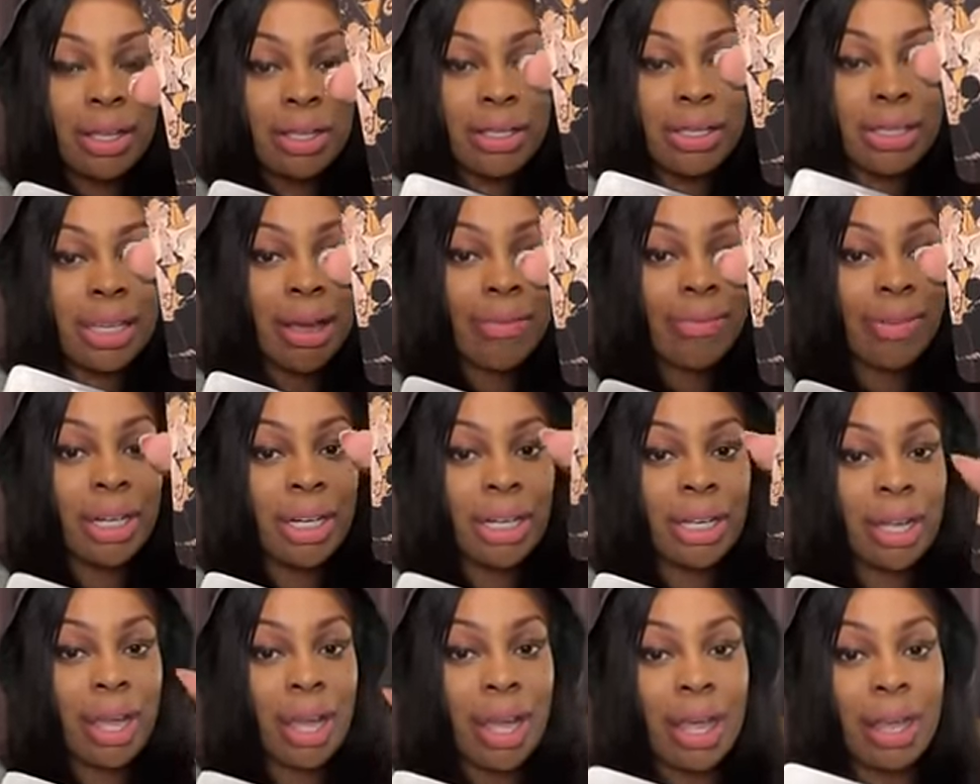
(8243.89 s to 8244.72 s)
Seven
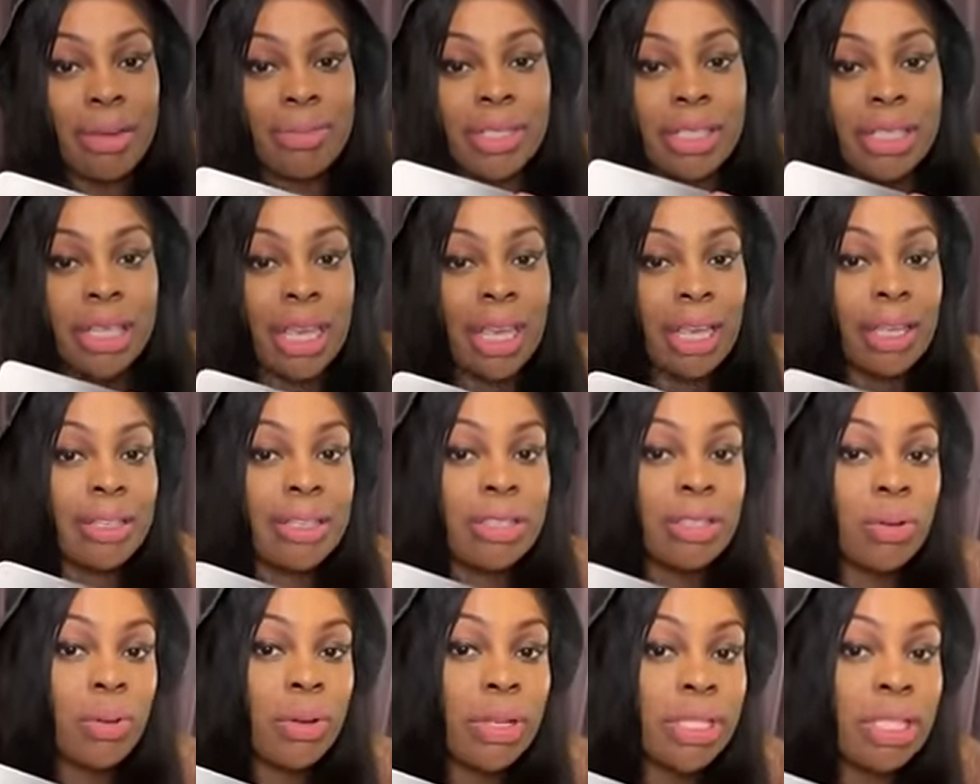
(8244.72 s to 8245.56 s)
of Cups, King
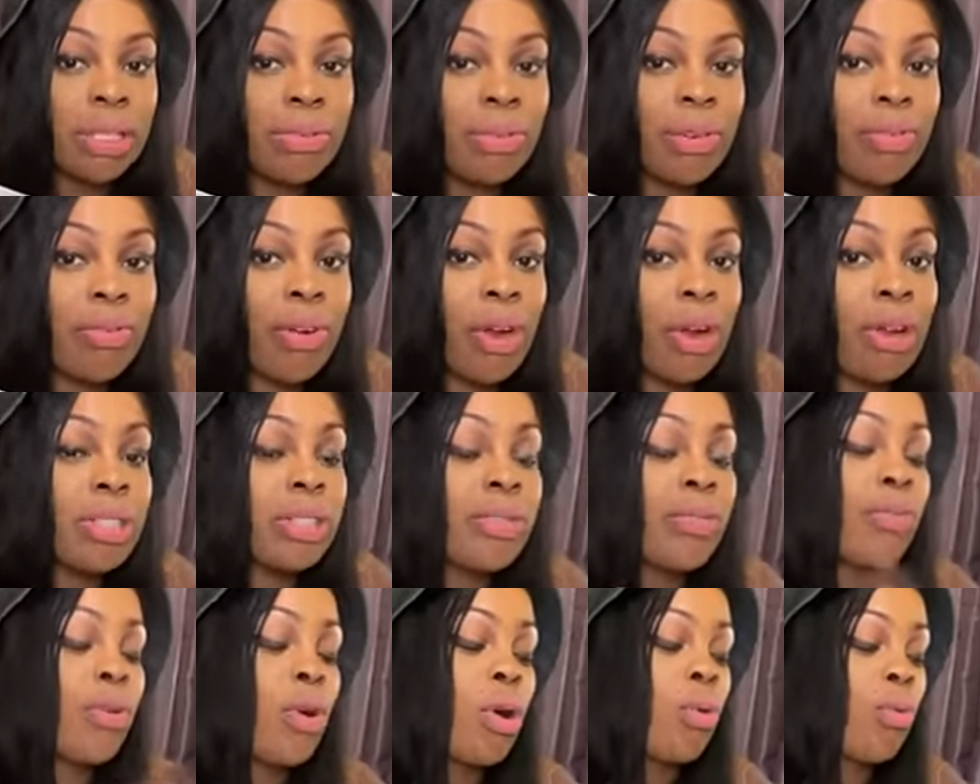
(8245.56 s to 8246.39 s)
of Swords in
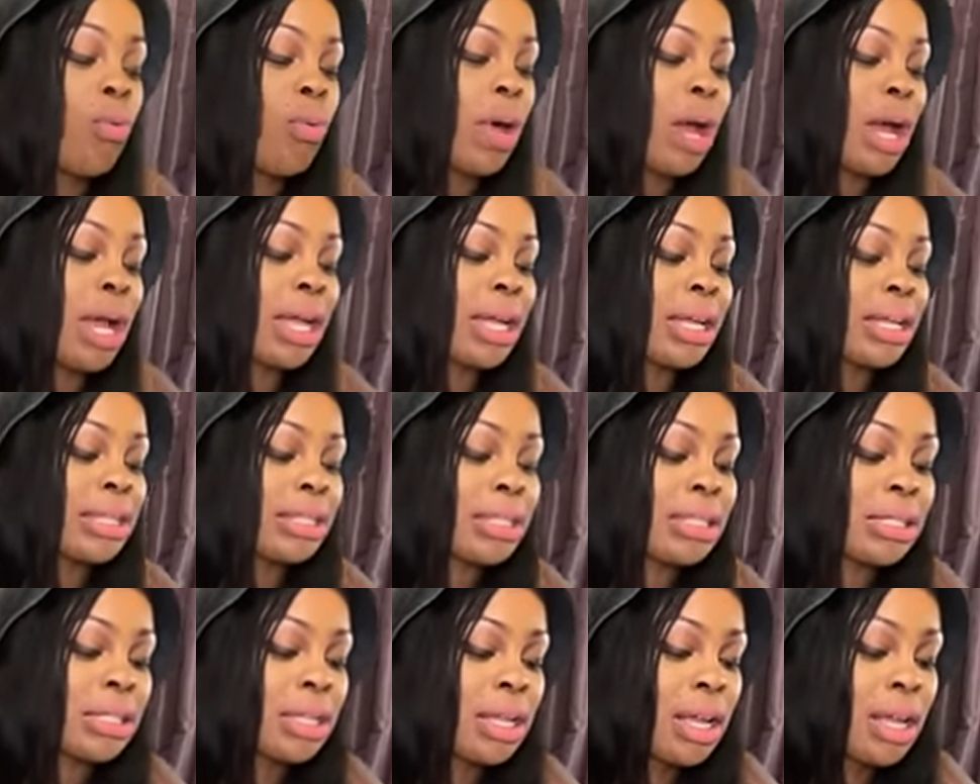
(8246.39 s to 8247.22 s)
reverse, Four of
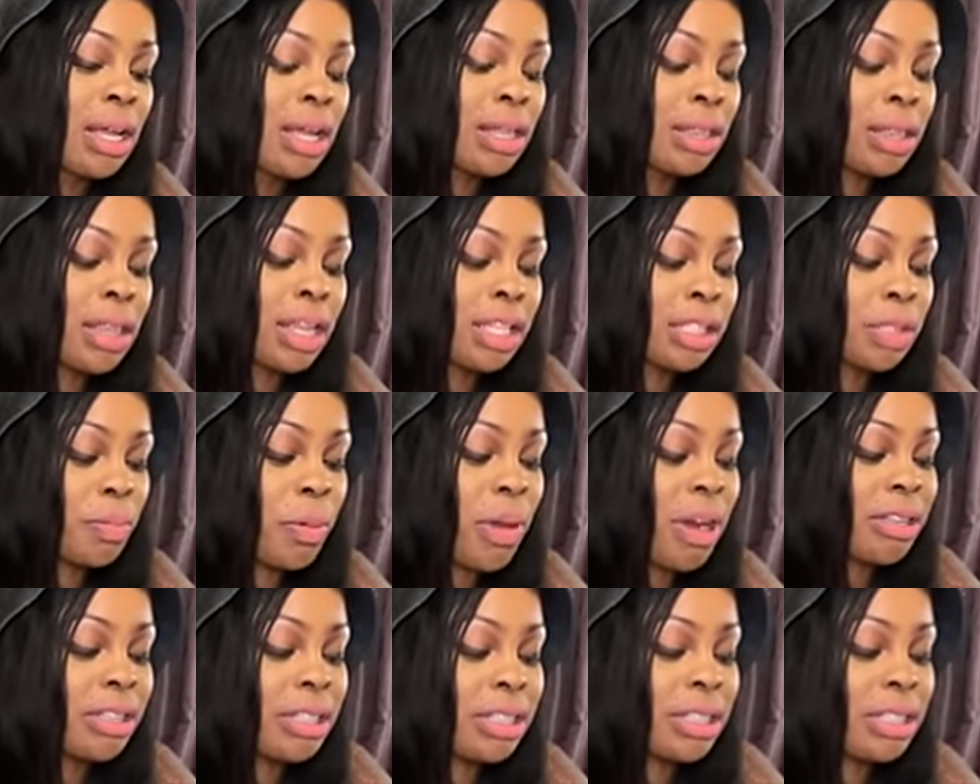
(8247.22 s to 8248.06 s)
Wands. This
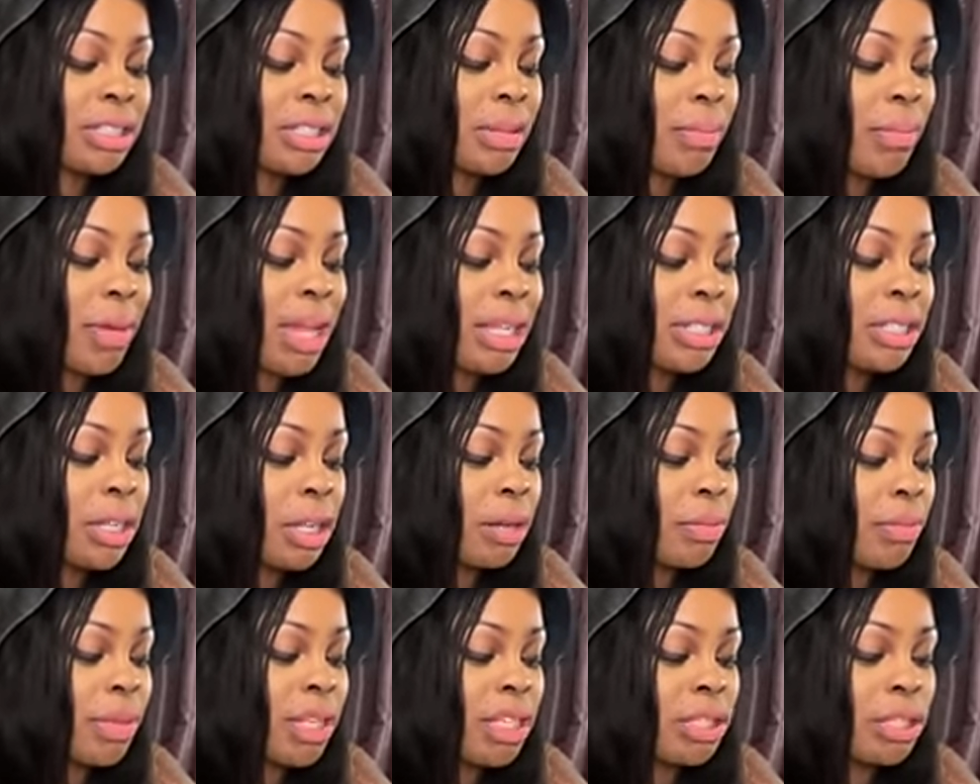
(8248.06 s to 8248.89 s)
person, somebody's
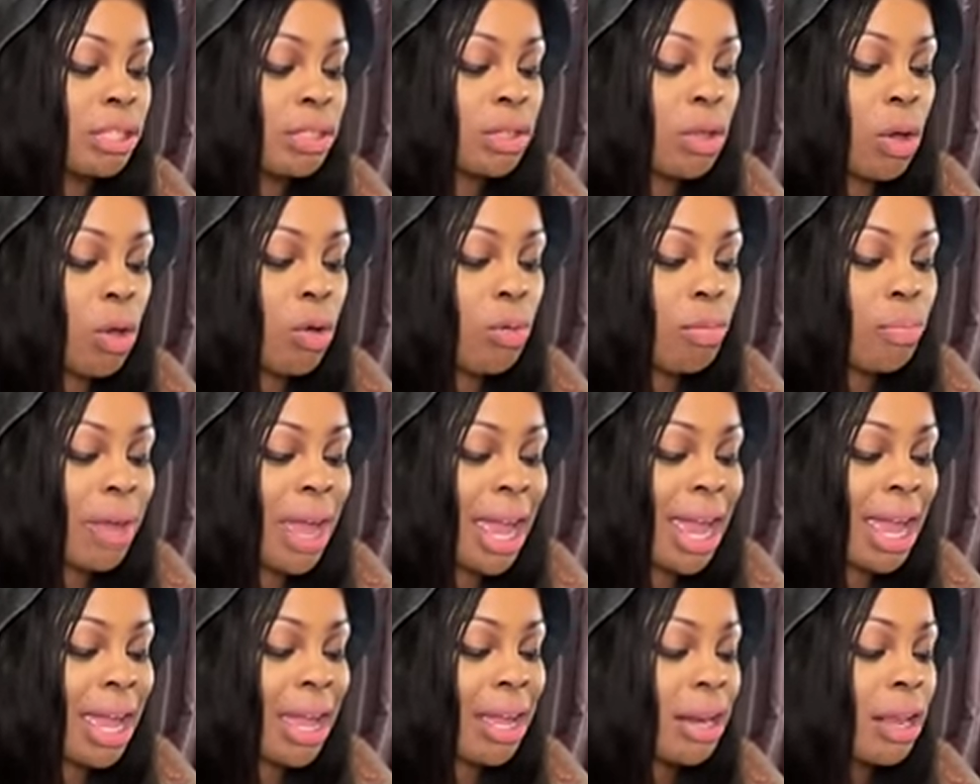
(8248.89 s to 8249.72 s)
going to be so
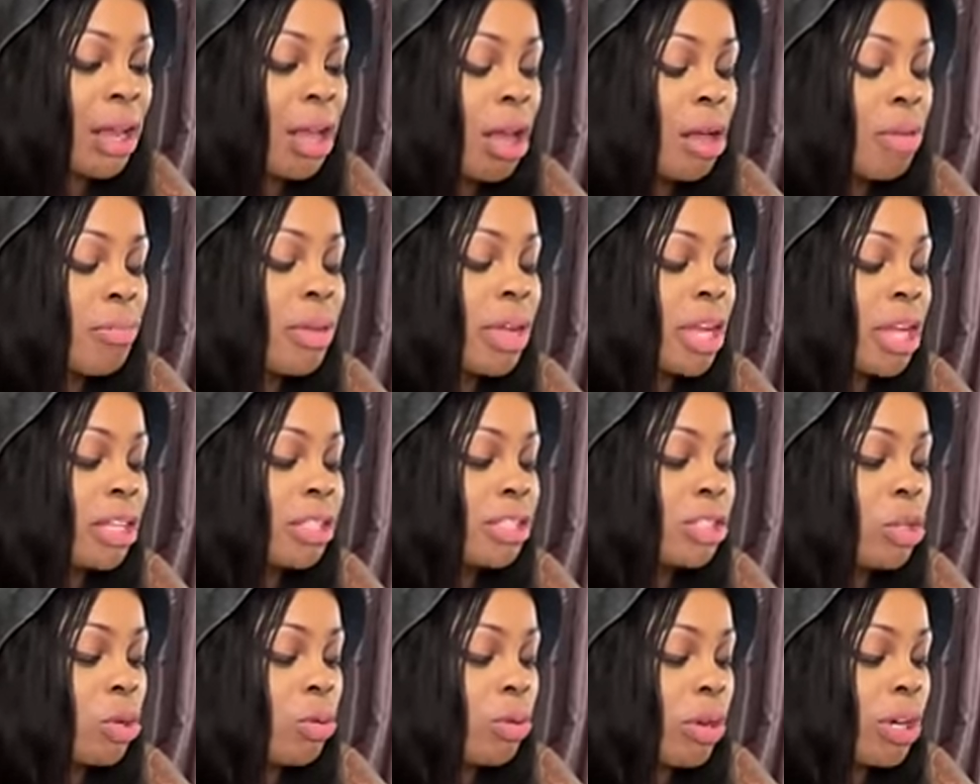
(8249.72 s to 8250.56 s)
mad
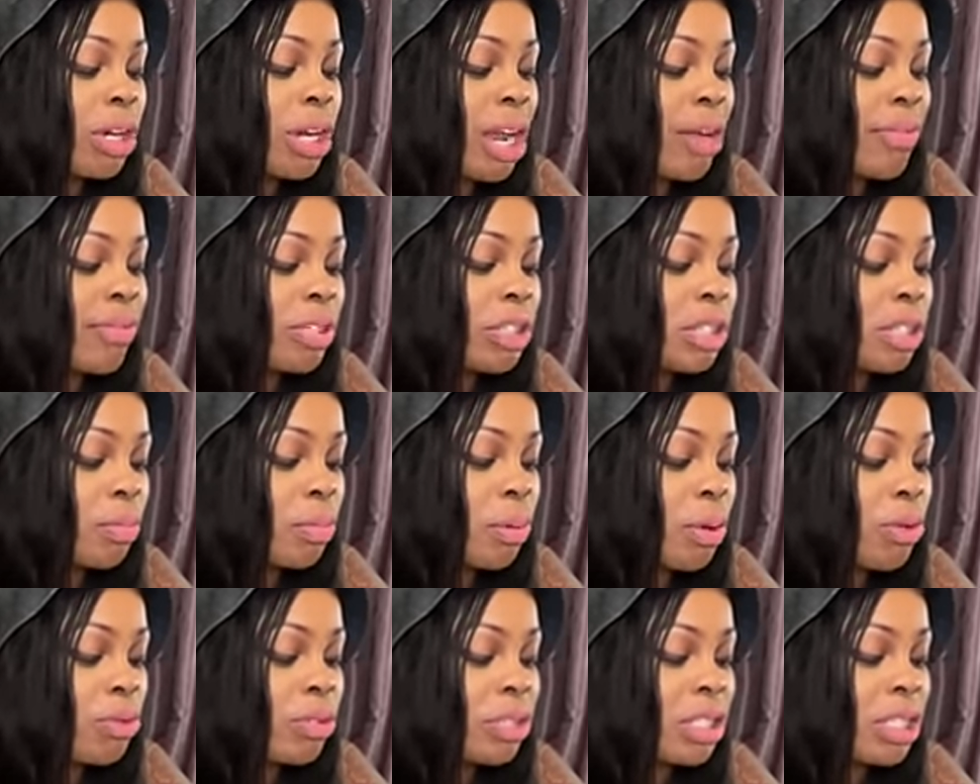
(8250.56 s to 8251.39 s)
because you were never
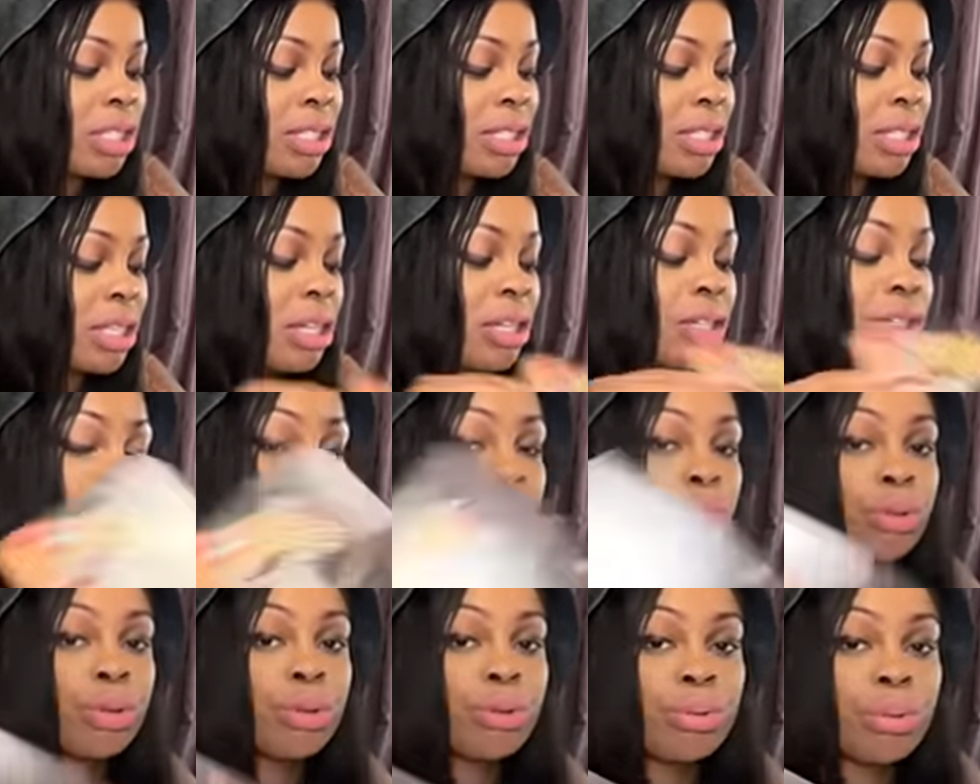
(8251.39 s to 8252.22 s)
supposed to see the
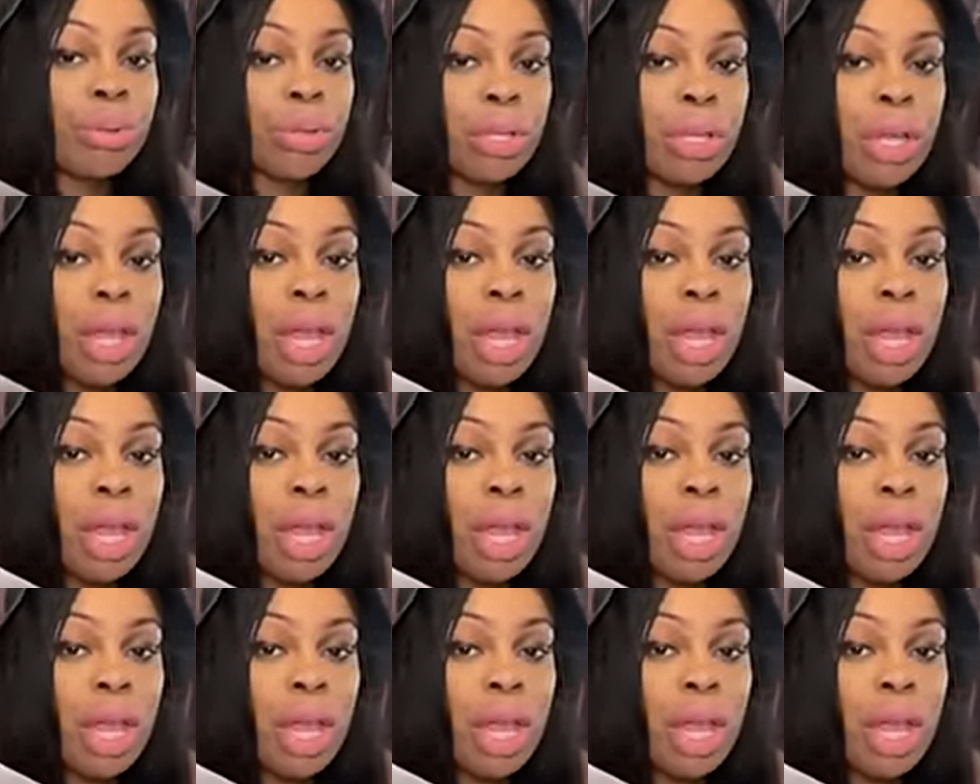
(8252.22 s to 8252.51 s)
truth.